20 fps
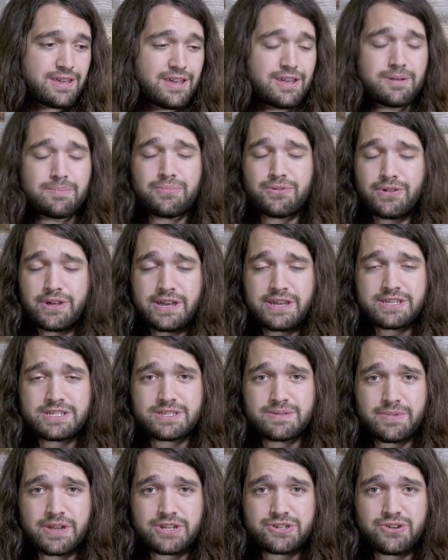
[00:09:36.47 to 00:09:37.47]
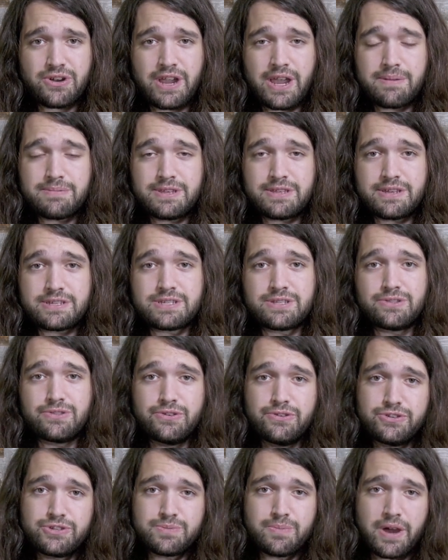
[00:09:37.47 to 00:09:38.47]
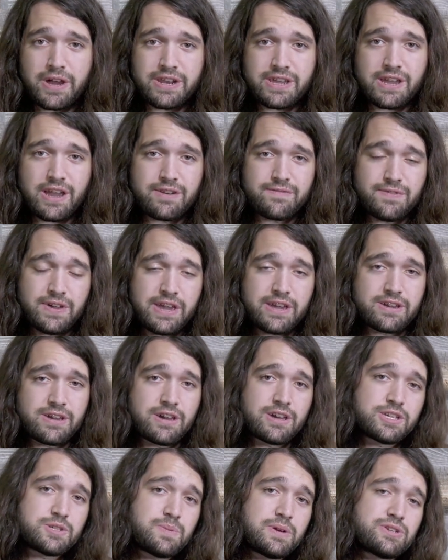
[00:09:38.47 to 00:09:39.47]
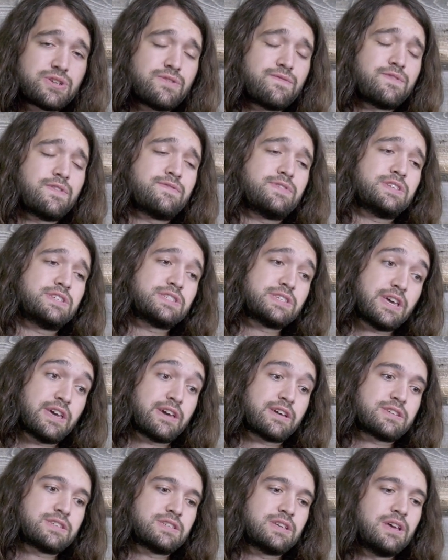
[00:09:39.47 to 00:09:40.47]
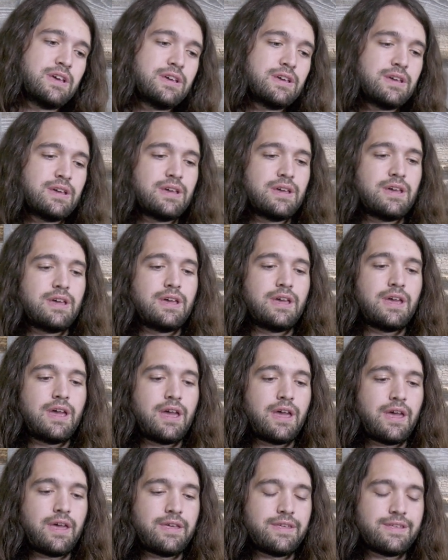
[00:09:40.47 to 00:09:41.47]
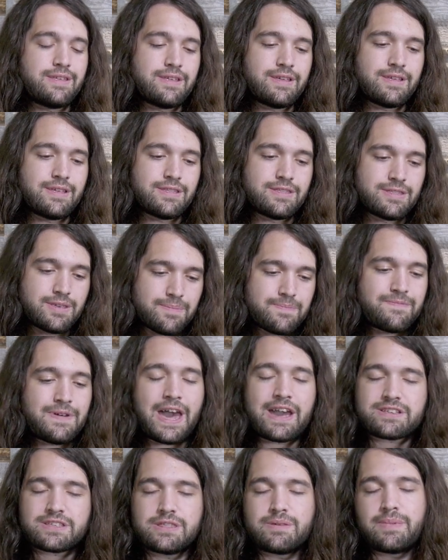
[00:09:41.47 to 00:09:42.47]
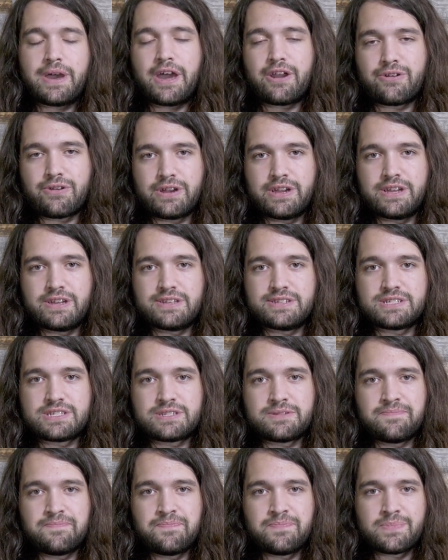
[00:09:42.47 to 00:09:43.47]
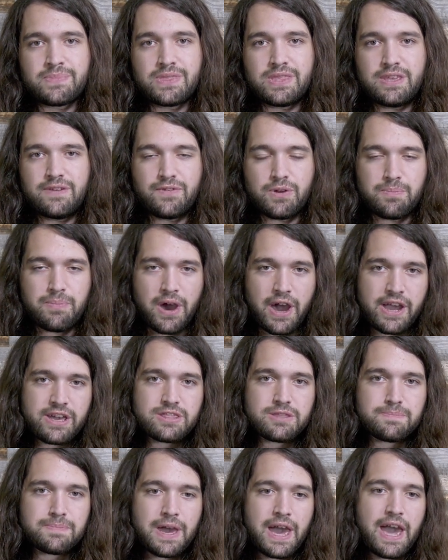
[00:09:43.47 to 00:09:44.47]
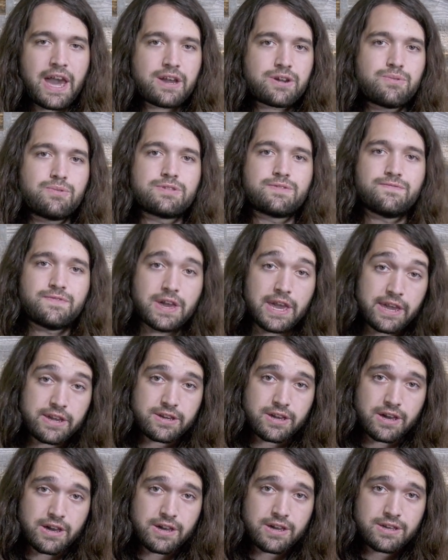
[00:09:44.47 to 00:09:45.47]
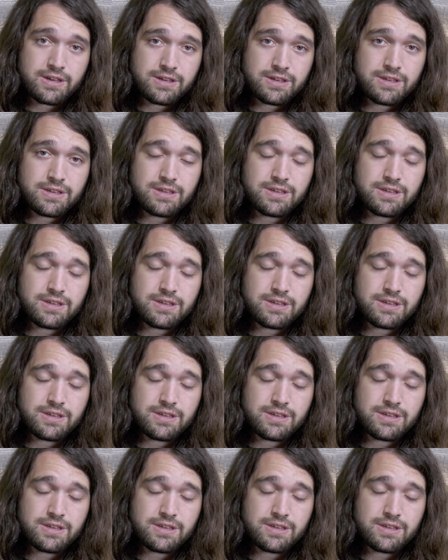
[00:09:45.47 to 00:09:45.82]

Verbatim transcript: in place to make sure AMD doesn't lose money on Vega, especially 56, the fact of the matter is, if you're buying the pack with Vega,